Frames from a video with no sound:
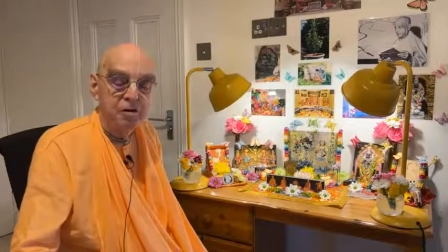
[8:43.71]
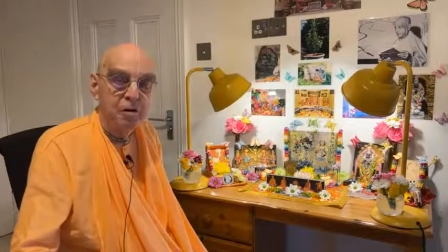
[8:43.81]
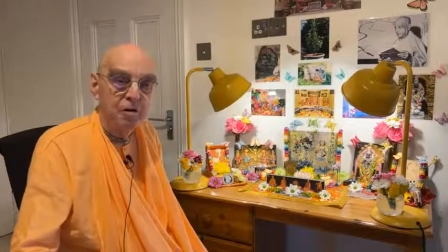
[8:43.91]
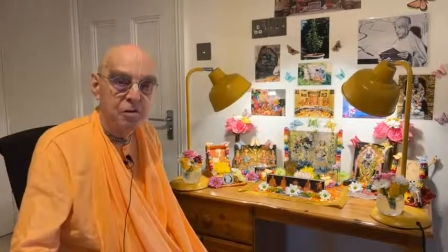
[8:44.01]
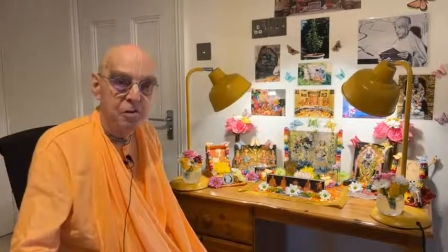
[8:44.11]

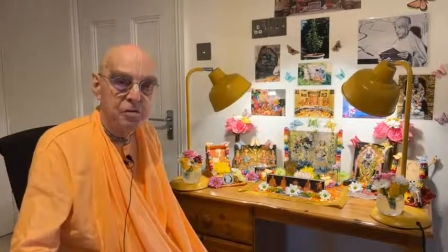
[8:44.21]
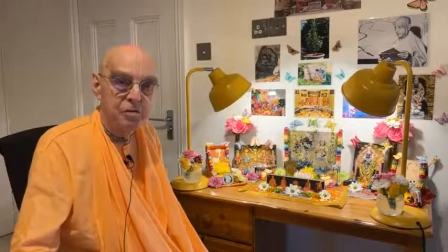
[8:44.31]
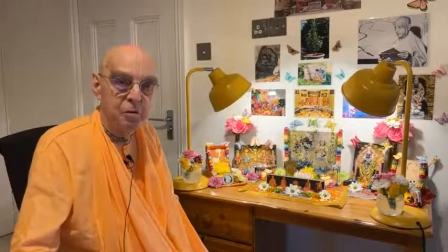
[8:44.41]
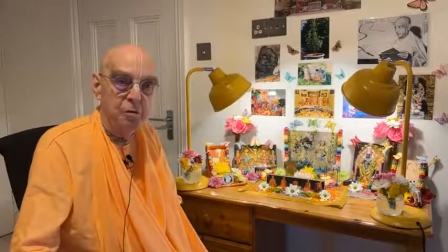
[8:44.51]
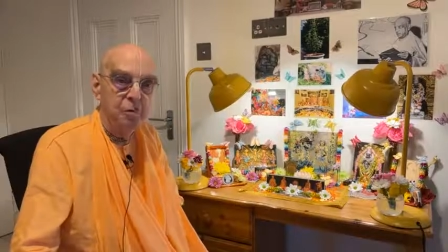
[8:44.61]
are
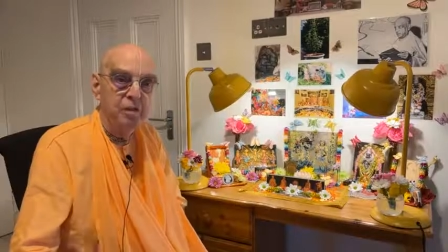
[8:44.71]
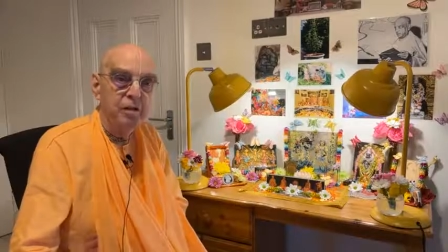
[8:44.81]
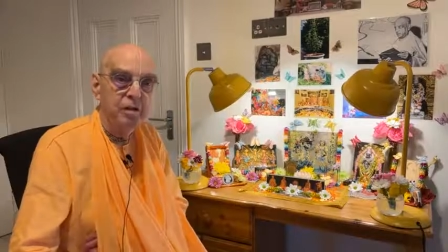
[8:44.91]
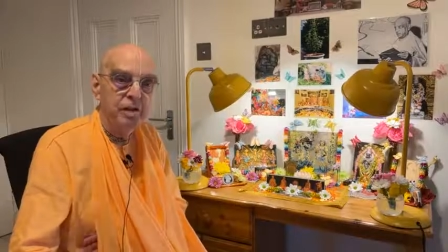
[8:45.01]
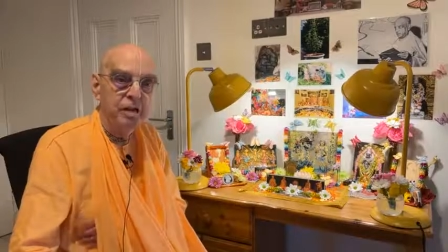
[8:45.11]
also
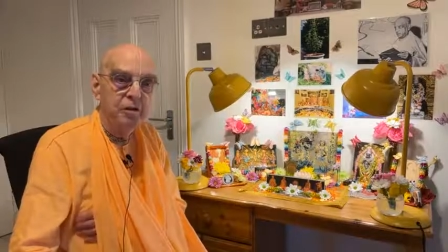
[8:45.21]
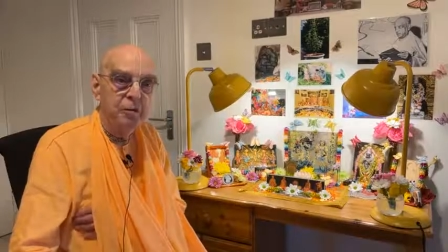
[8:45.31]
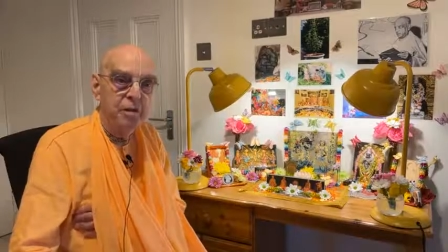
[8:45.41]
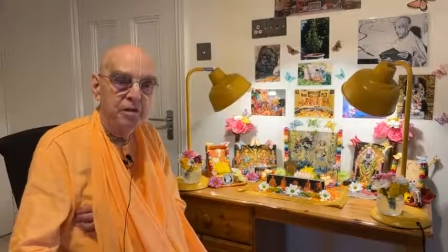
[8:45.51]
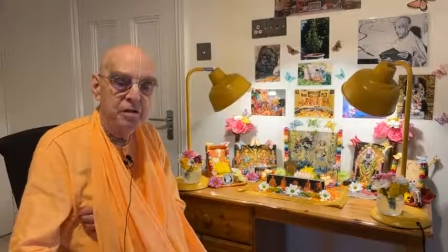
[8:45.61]

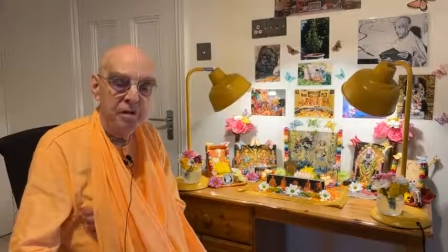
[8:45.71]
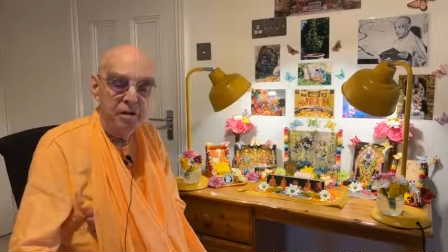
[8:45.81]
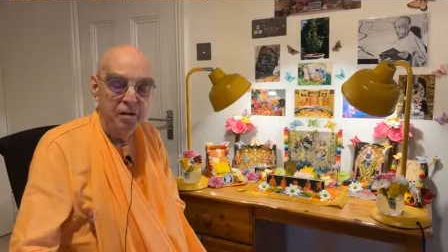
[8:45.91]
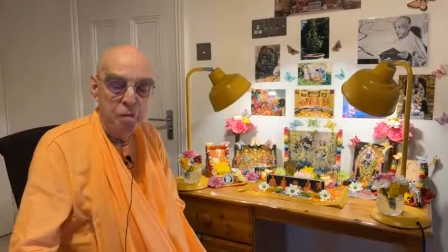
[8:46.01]
increasing.